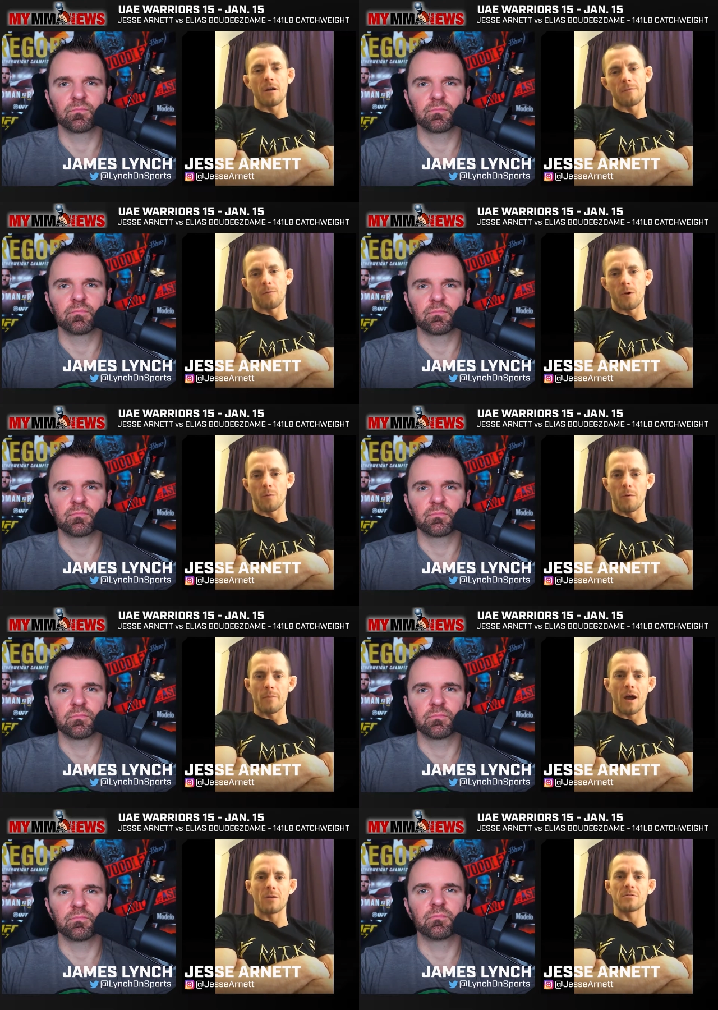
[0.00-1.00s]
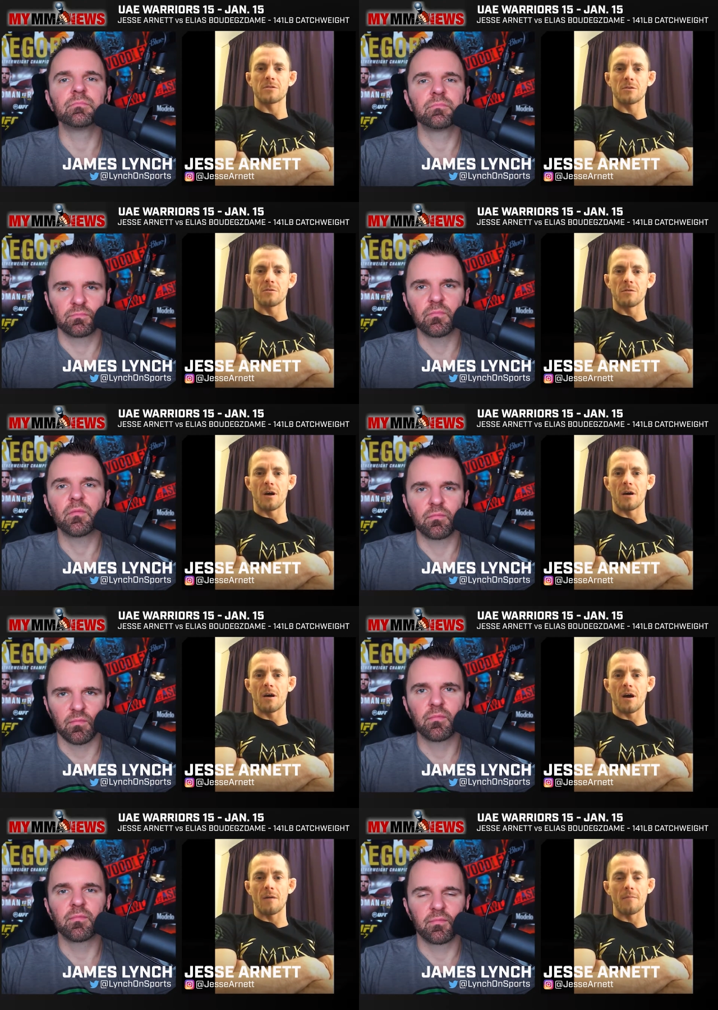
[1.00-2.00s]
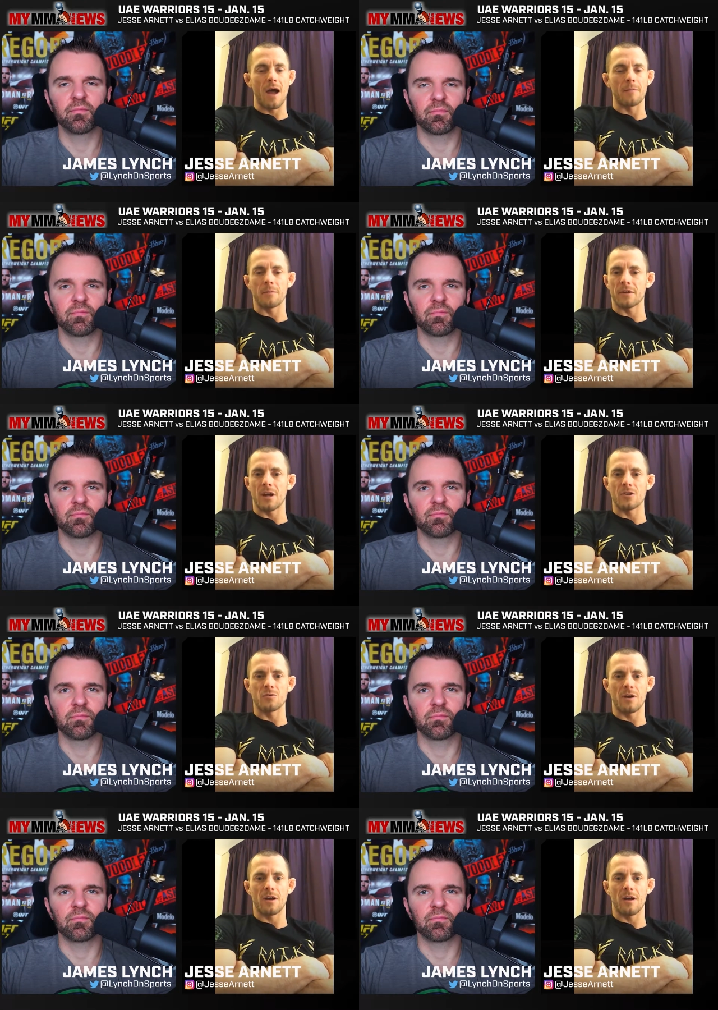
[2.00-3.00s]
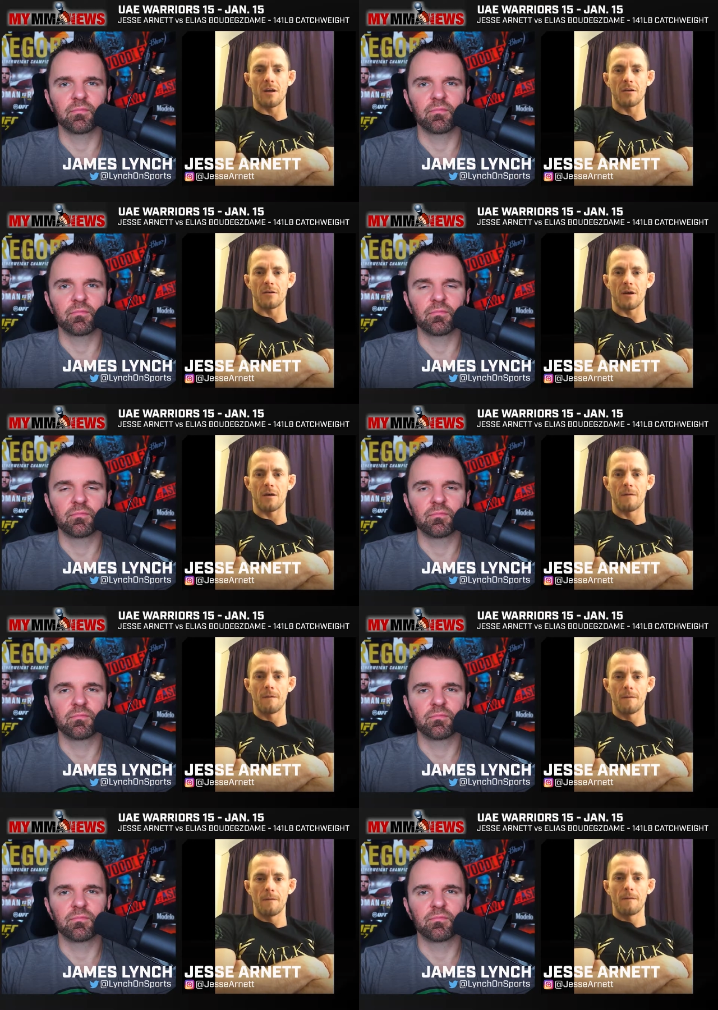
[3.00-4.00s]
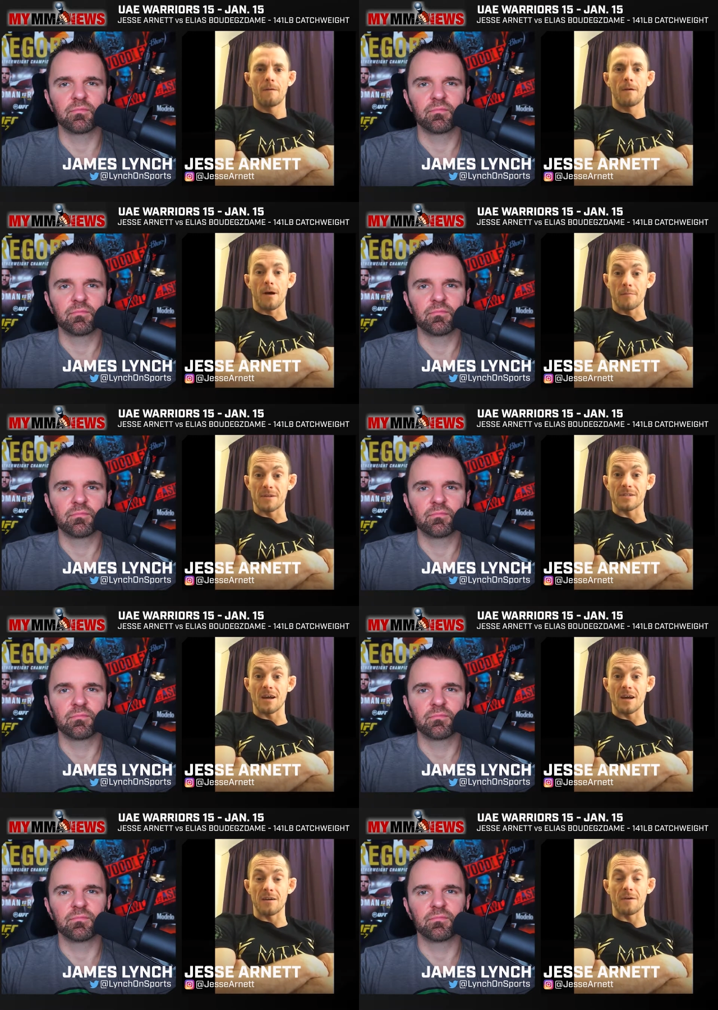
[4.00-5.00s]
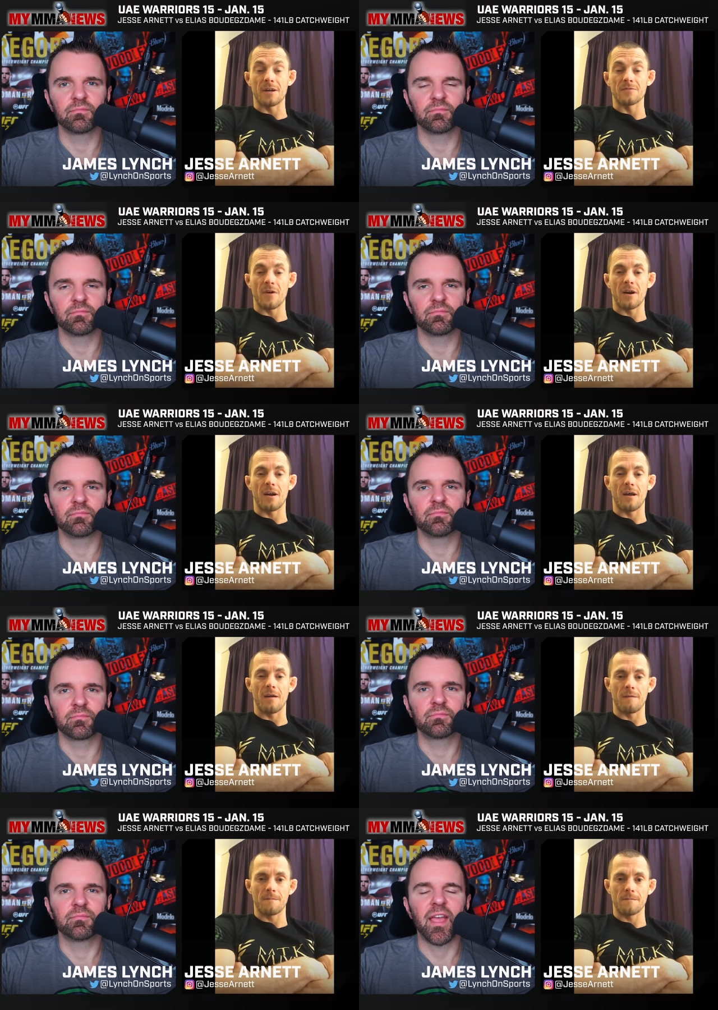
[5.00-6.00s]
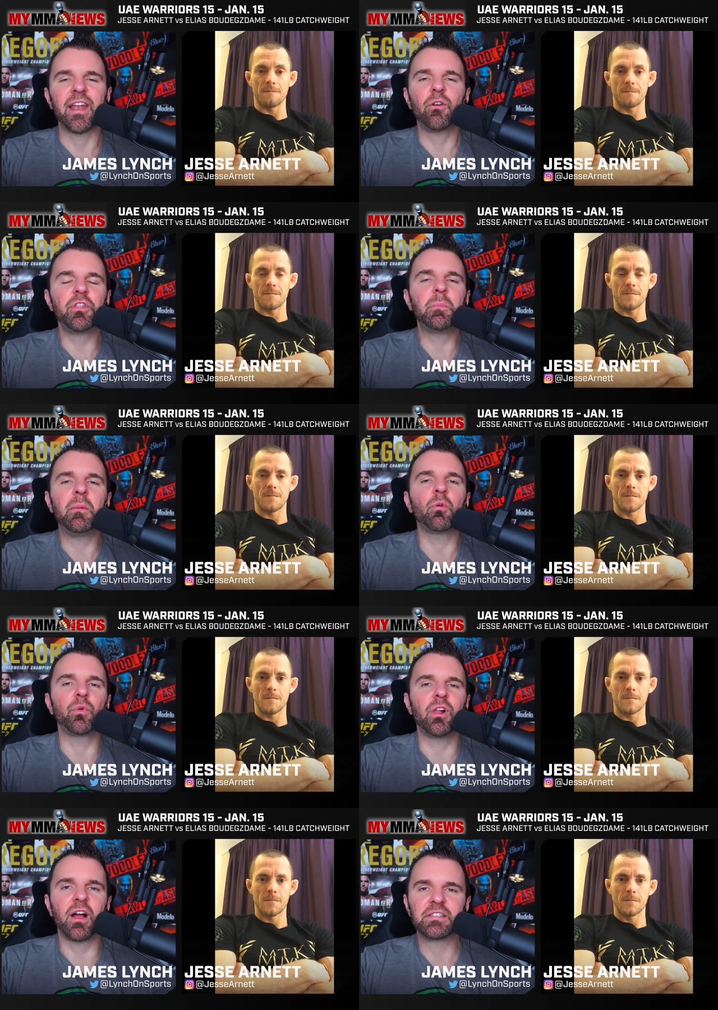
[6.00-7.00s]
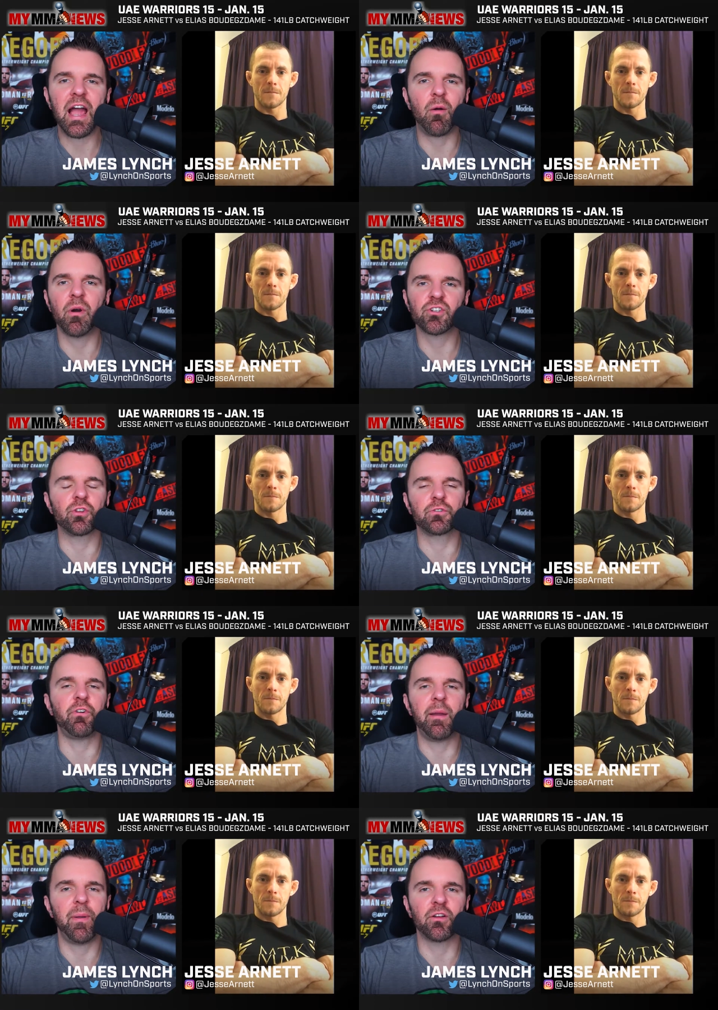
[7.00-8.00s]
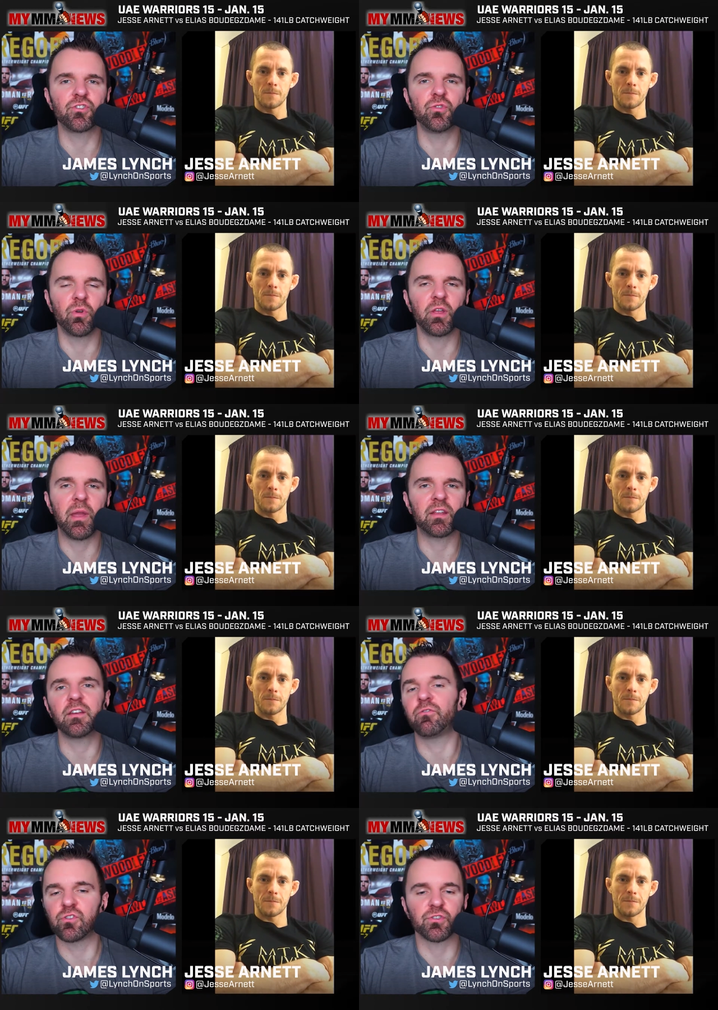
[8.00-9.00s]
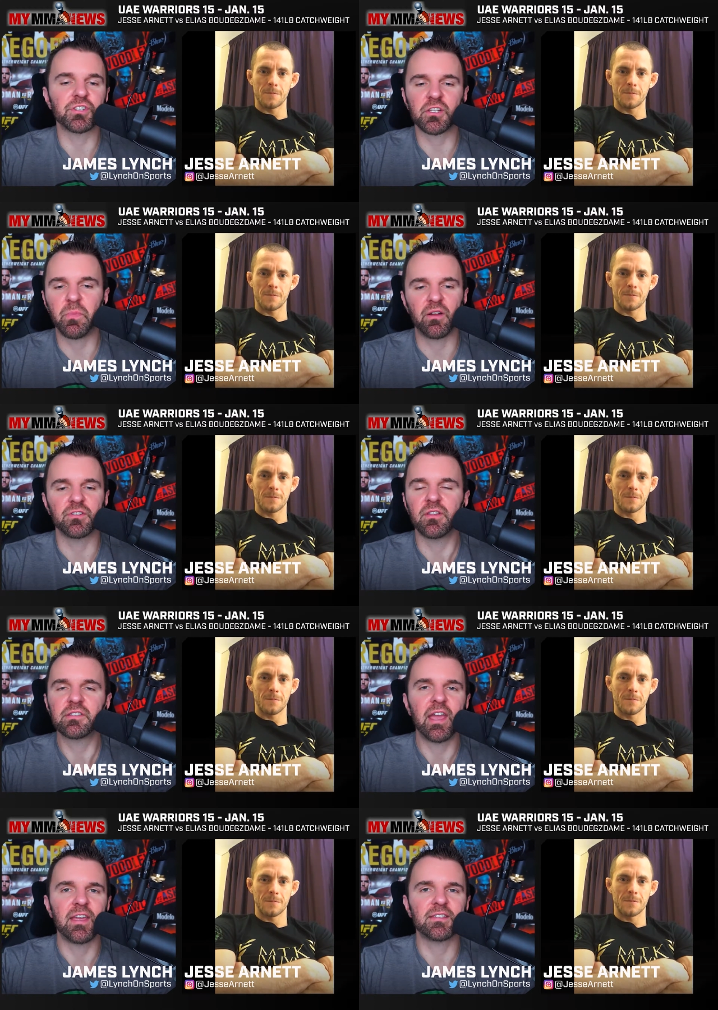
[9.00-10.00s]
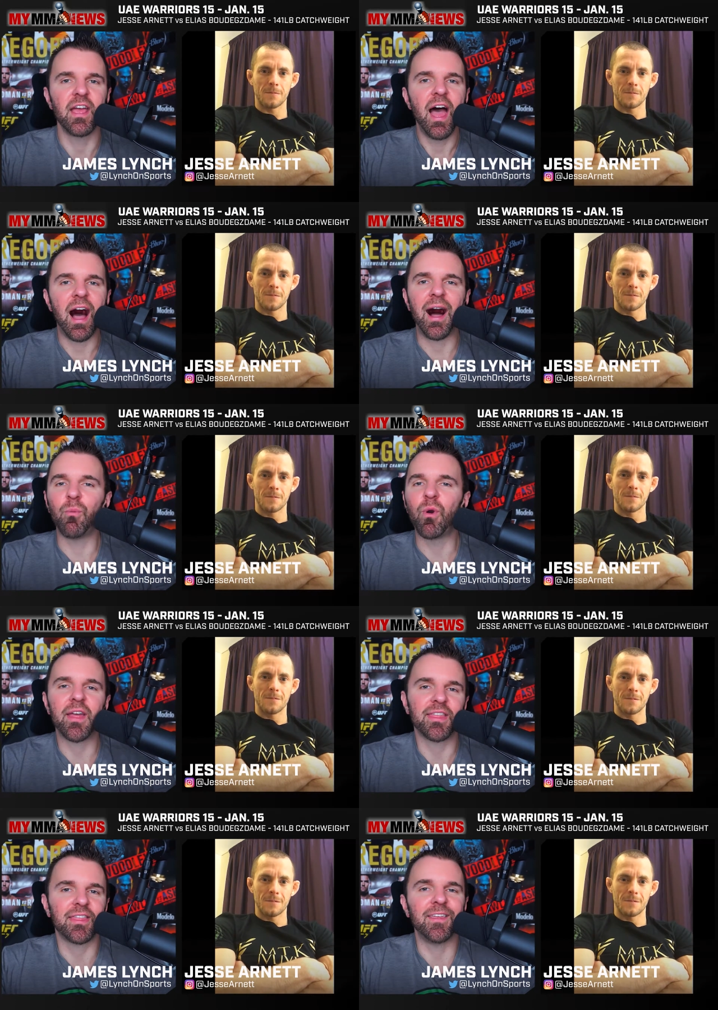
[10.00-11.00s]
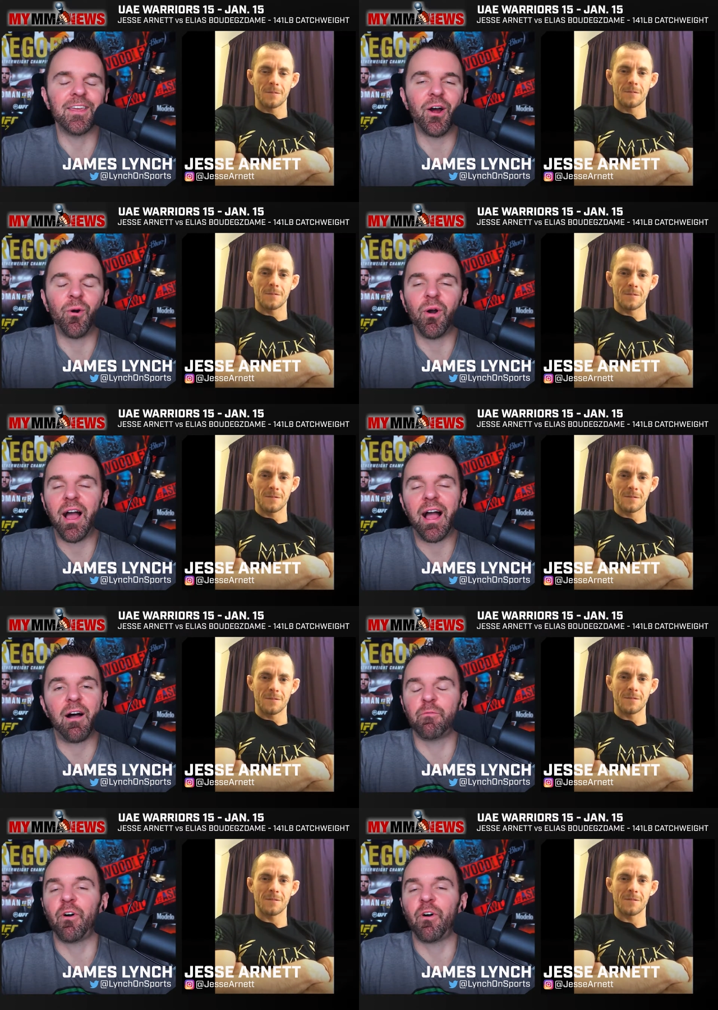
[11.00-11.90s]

Speaker 1: 141 pounds. So uh, I'm happy with the catch weight, and uh, I'm excited for next Friday night.
Speaker 2: And I don't think people realize how much those five pounds do really make a difference, or six pounds in this case, uh, with you know a